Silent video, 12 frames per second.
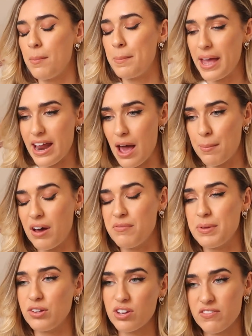B&M,
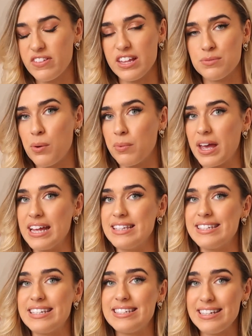I've been looking for these
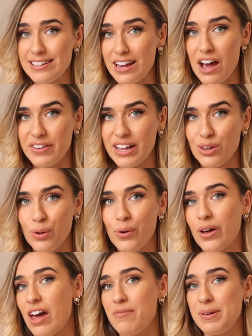pumpkins. Didn't have any
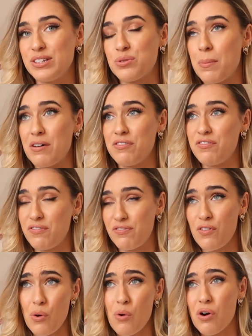luck. I've been to about
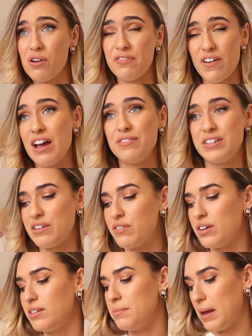four or five
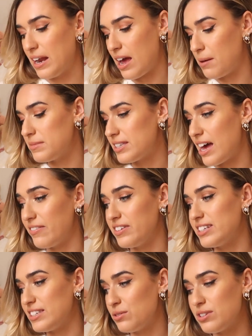different B&Ms and
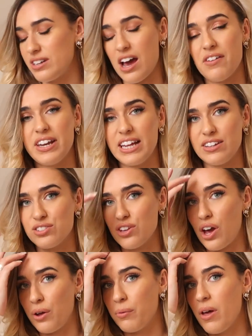they still didn't have any.
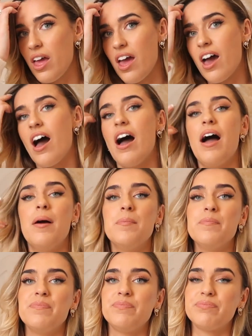So
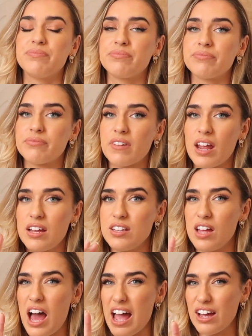um,
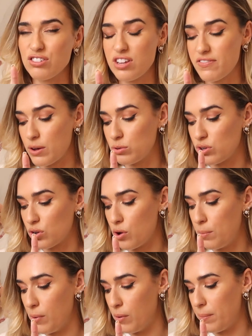I actually found a
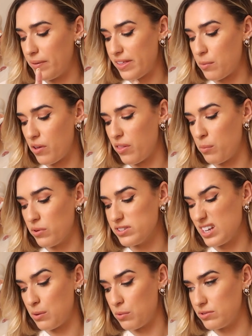couple, but they weren't the
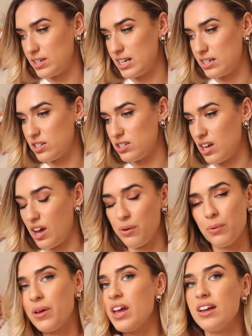ones I wanted.
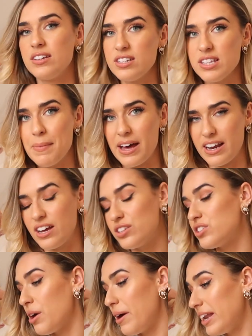So doesn't matter.
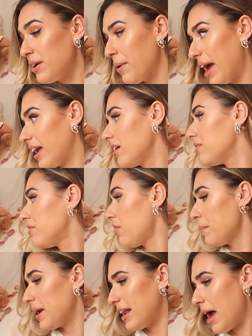So anyway,
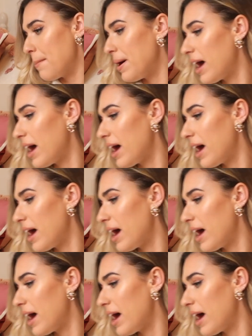from B&M